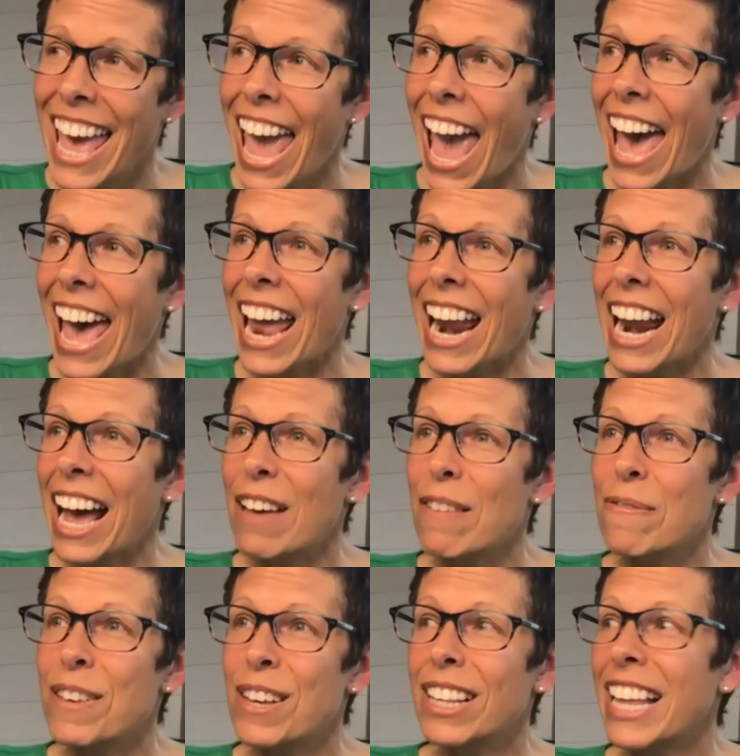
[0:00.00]
and I
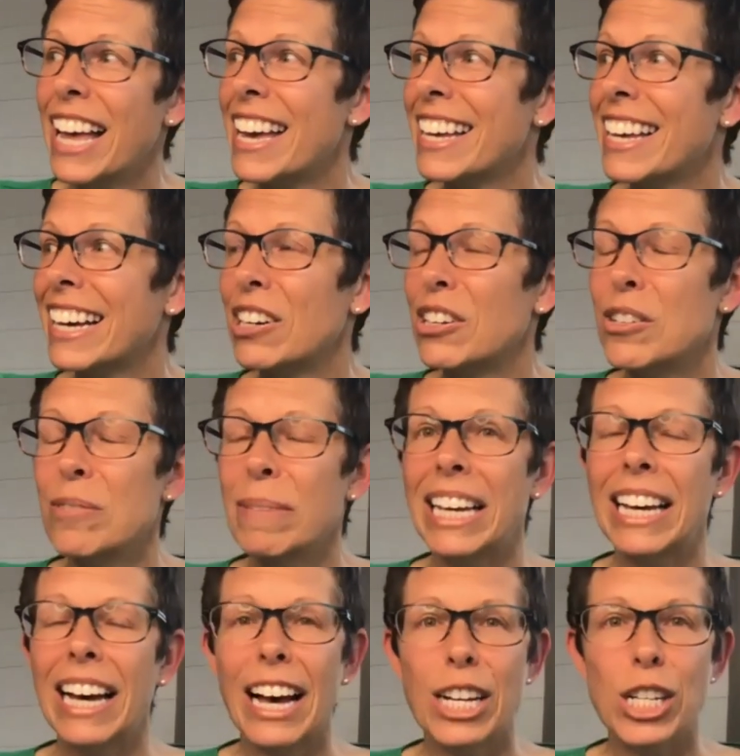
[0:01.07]
feel like, oh my
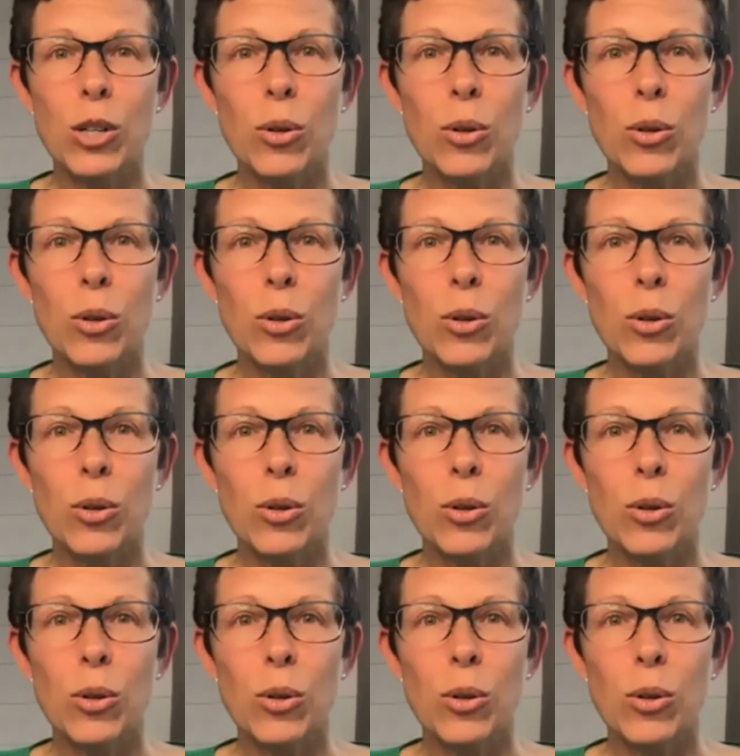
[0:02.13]
gosh,